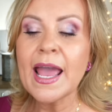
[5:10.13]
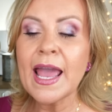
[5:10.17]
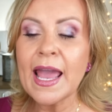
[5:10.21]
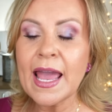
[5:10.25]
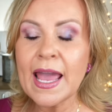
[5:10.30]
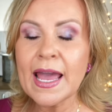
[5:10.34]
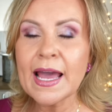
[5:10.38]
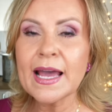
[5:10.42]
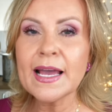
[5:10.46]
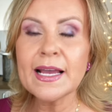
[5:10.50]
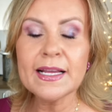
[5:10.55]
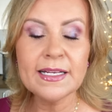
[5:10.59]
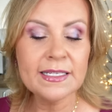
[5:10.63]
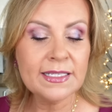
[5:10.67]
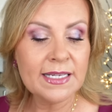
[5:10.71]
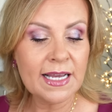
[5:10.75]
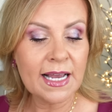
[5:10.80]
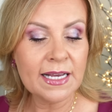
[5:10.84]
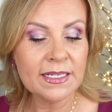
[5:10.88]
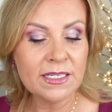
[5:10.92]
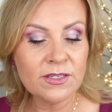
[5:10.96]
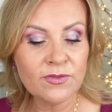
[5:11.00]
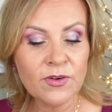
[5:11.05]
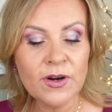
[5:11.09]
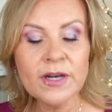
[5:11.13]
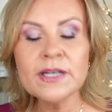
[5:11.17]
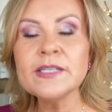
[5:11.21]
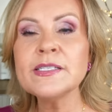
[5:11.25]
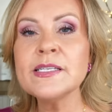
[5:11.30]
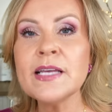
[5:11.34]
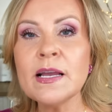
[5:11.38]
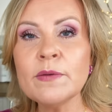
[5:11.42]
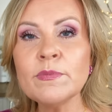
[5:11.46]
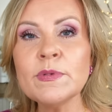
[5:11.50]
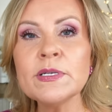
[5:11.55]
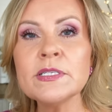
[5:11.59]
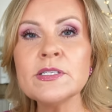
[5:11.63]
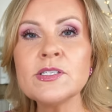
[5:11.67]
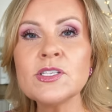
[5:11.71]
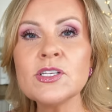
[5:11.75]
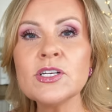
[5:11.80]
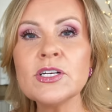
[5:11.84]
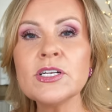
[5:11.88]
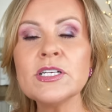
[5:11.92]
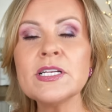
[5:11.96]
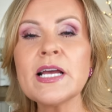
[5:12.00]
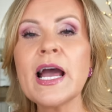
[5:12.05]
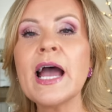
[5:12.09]
And as far as I'm
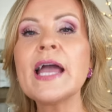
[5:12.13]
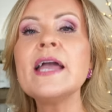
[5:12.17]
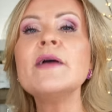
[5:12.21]
concerned, I